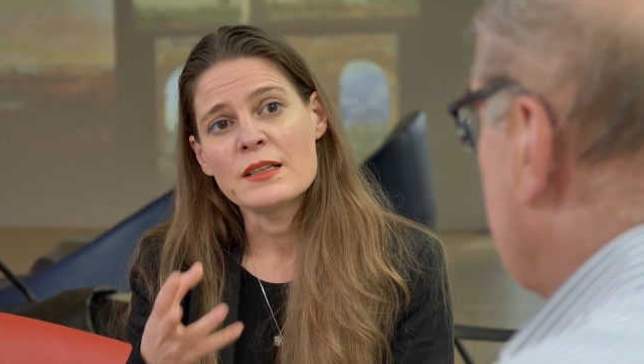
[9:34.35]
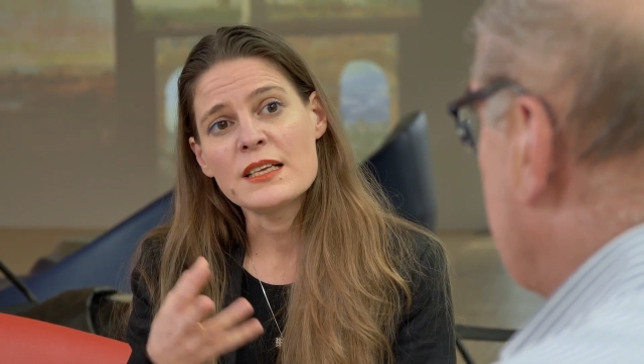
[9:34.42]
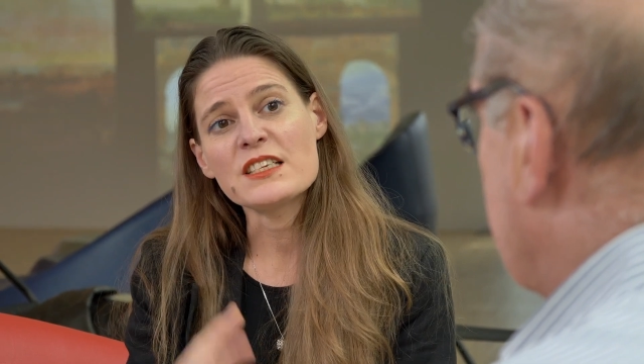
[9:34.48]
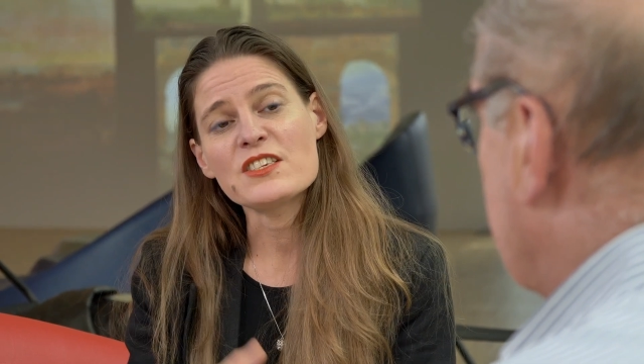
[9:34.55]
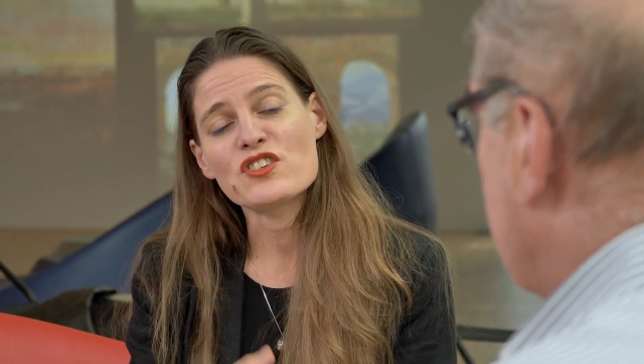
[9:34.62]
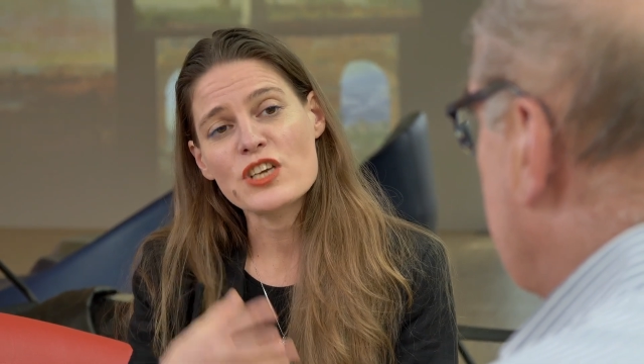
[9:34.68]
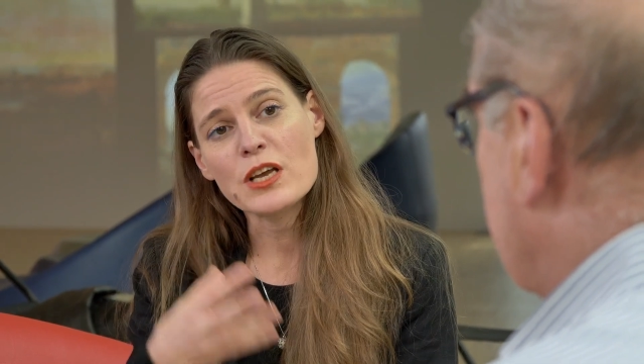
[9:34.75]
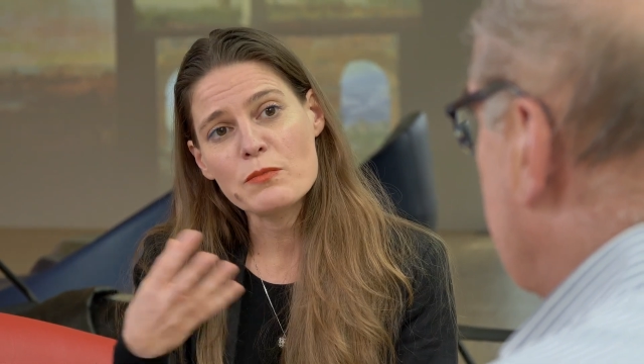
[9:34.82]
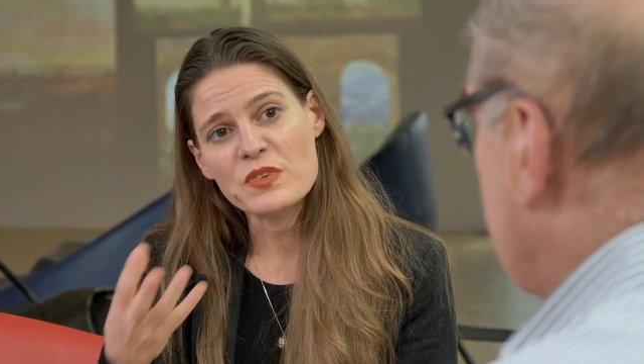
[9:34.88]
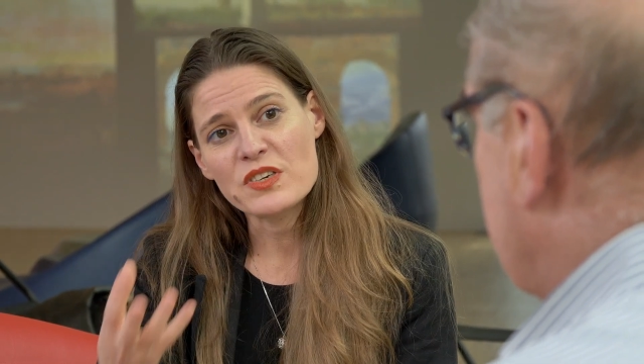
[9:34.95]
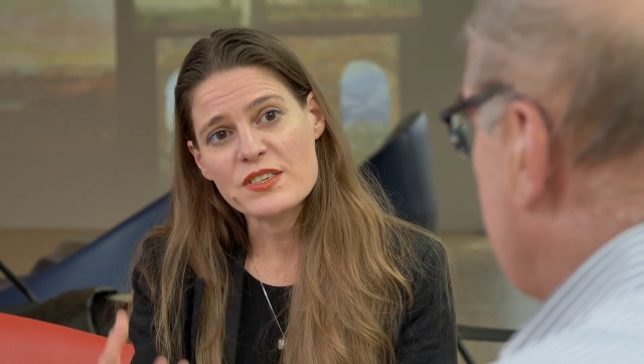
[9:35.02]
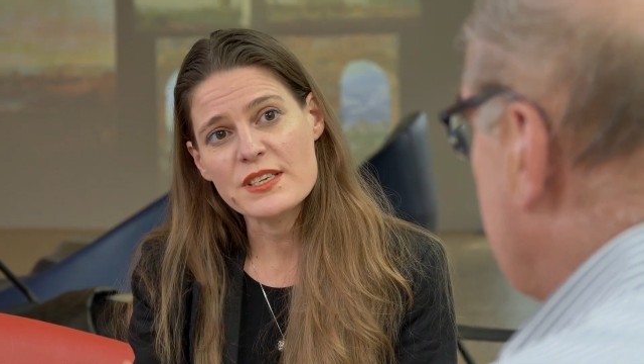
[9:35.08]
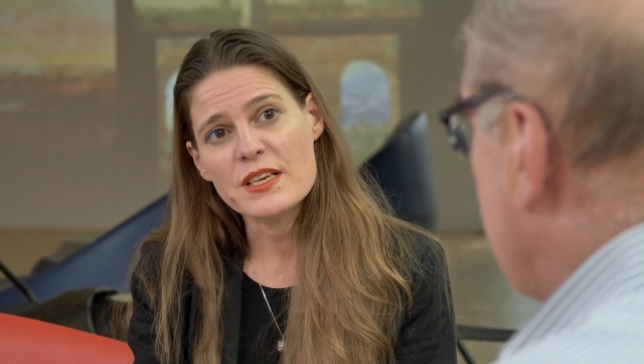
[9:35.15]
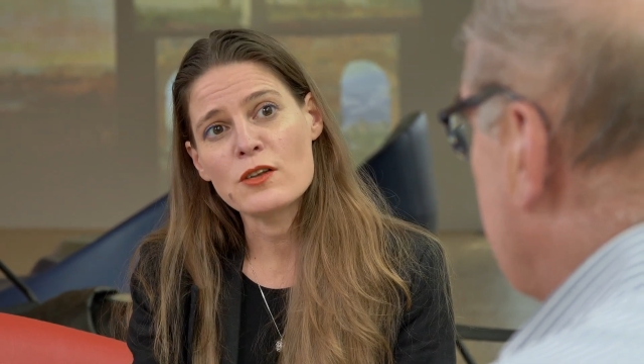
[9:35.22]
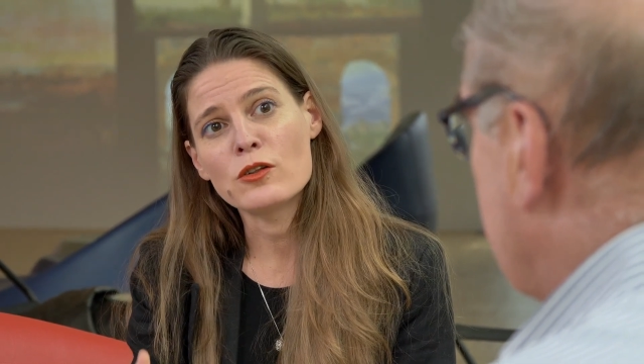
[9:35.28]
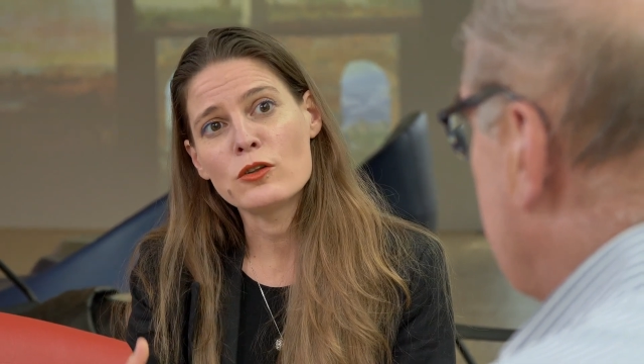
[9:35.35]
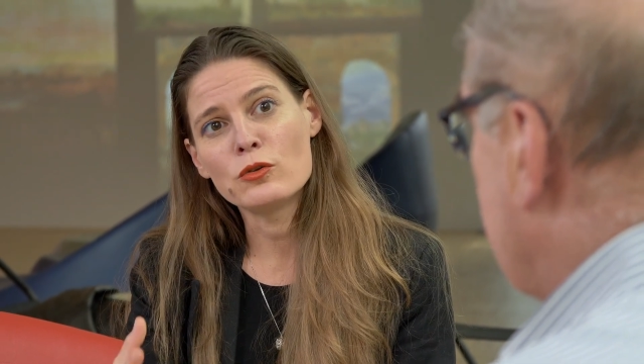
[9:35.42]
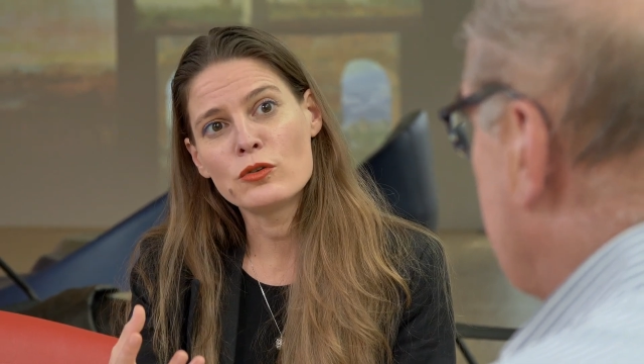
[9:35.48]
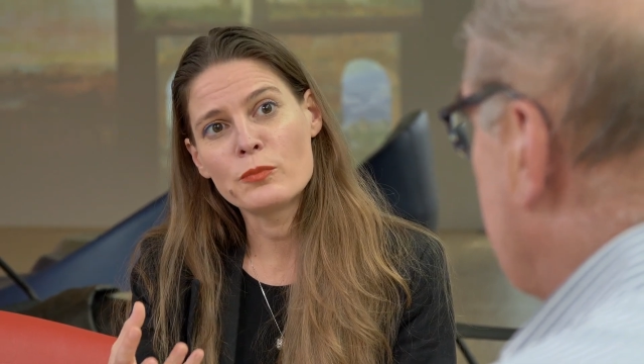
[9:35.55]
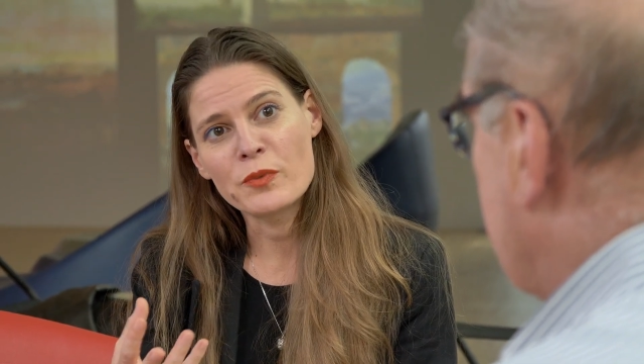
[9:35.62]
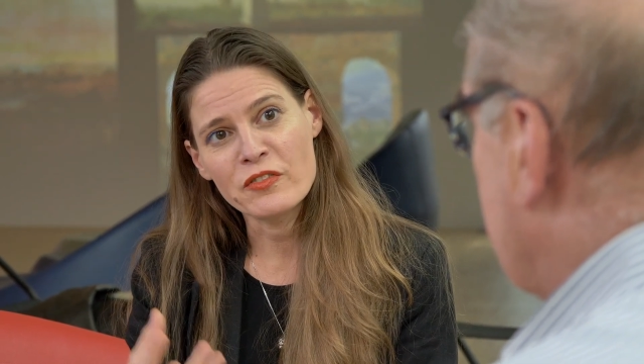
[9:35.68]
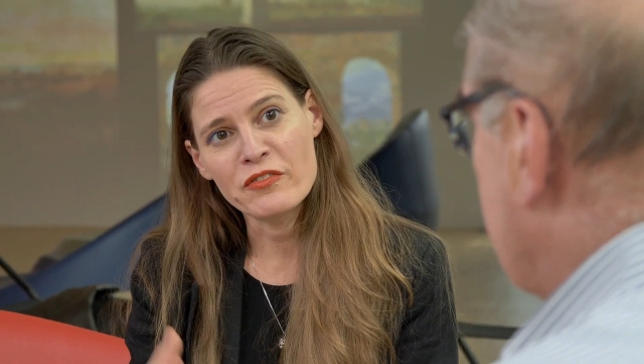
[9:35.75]
These chapters
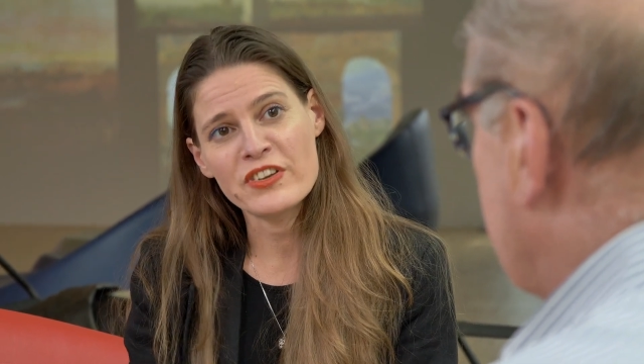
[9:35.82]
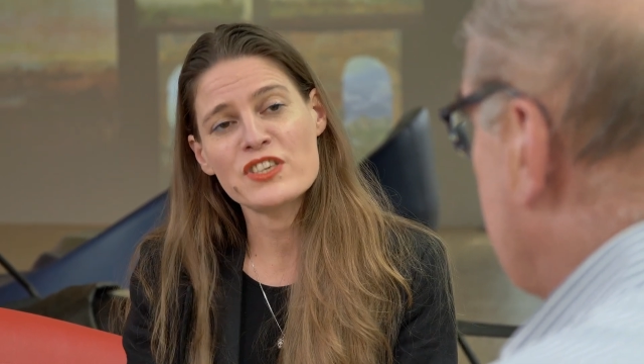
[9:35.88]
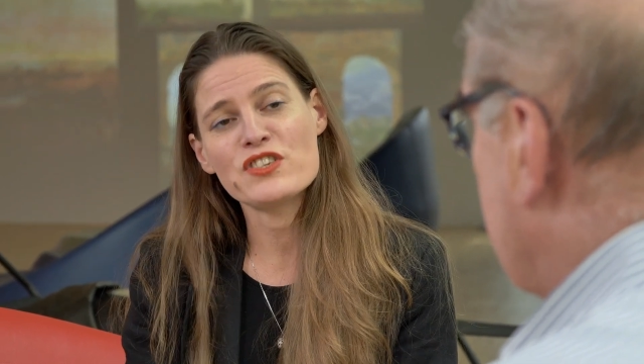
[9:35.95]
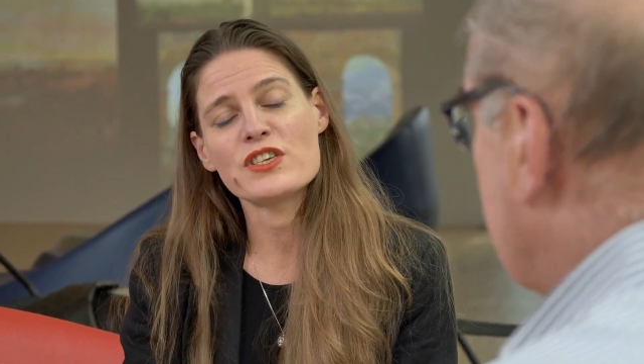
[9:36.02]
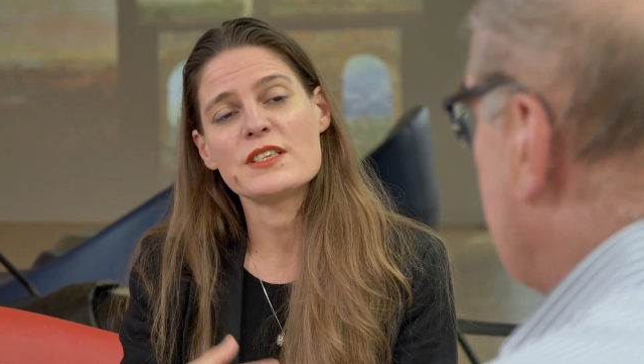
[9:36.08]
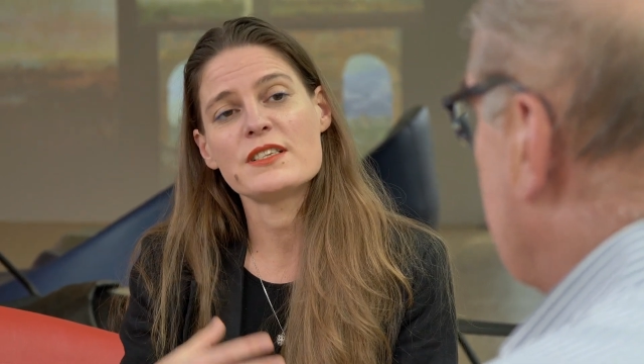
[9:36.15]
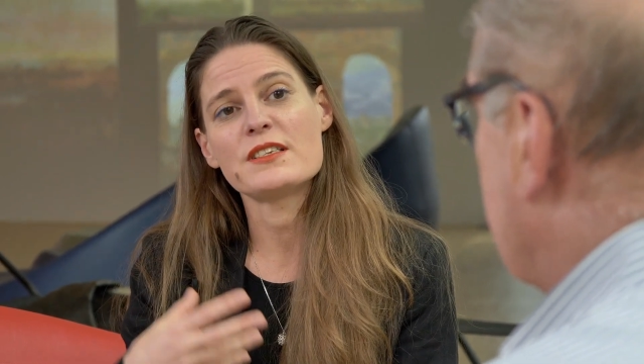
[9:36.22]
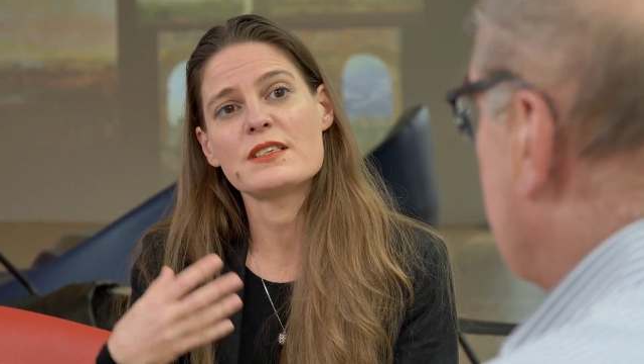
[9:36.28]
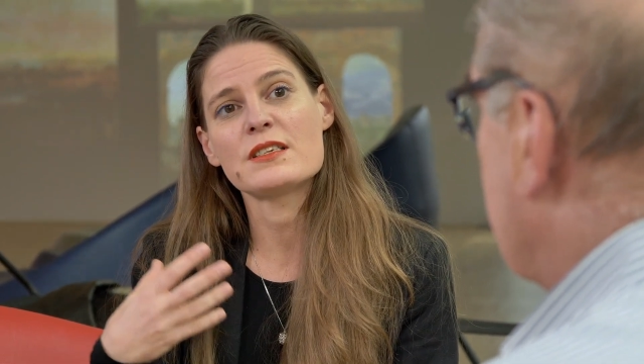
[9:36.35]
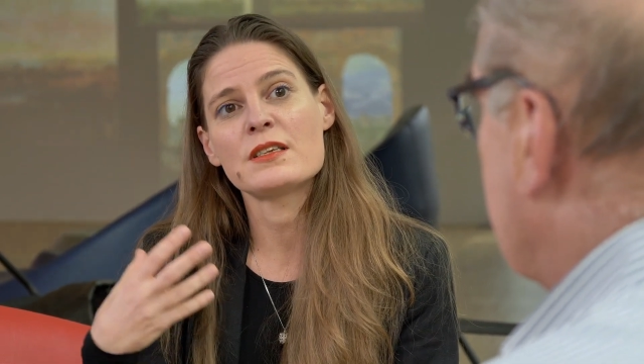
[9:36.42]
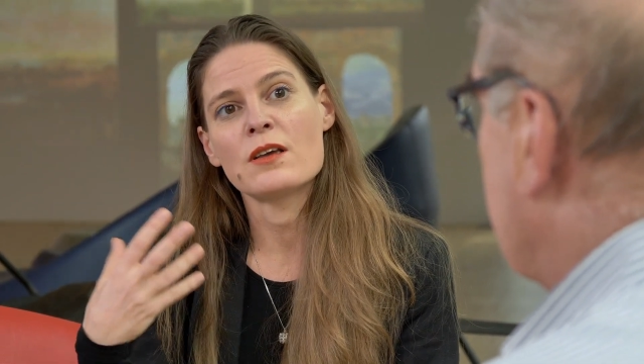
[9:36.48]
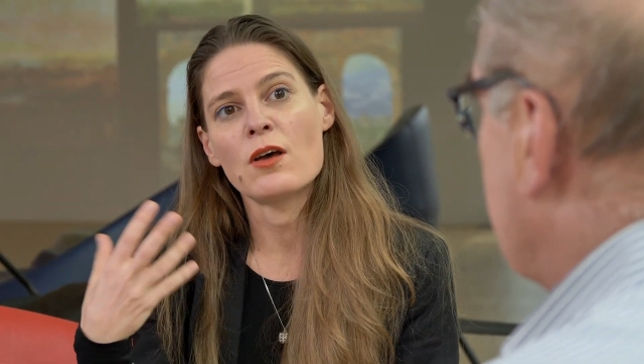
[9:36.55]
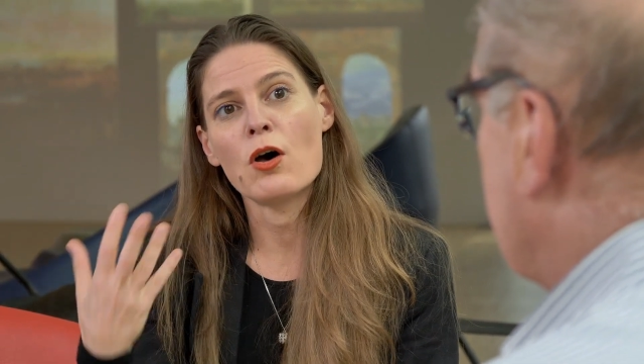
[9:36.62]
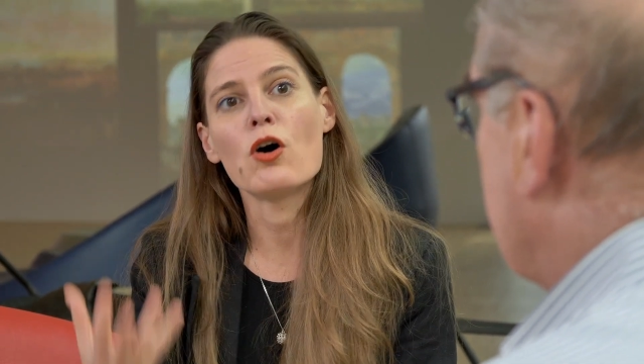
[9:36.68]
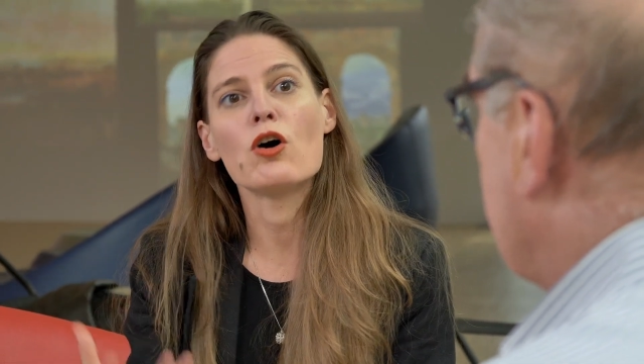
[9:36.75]
include provisions